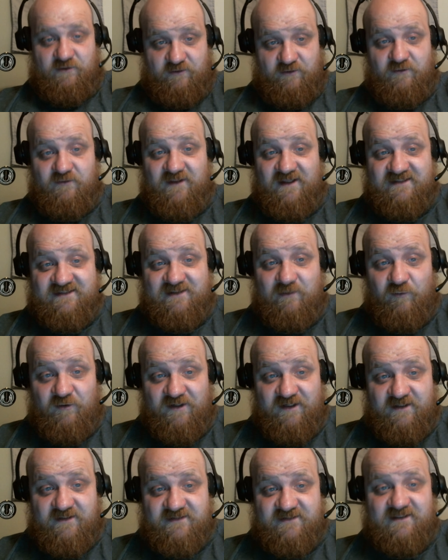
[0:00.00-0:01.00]
You know who that
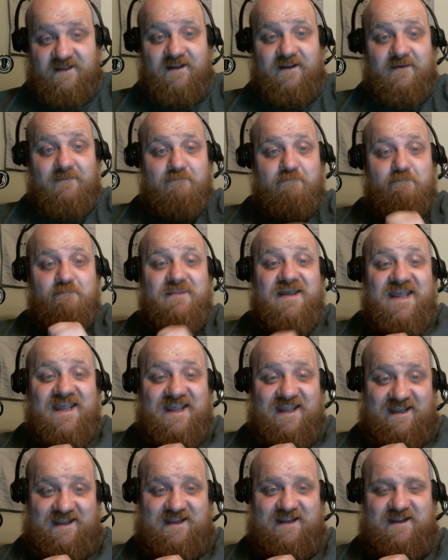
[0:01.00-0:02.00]
someone is? Me!
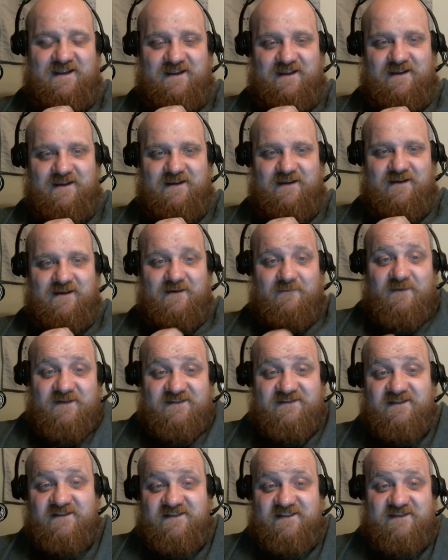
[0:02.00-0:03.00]

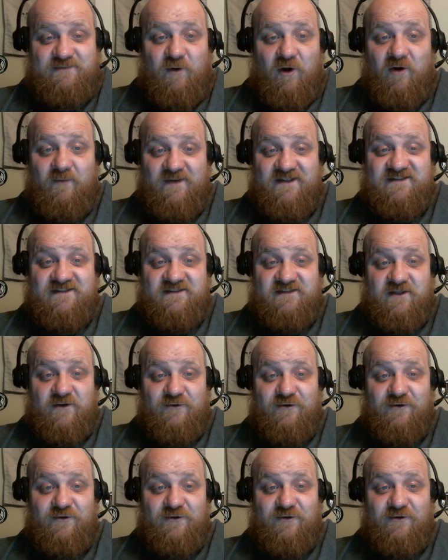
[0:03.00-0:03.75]
Because as a small business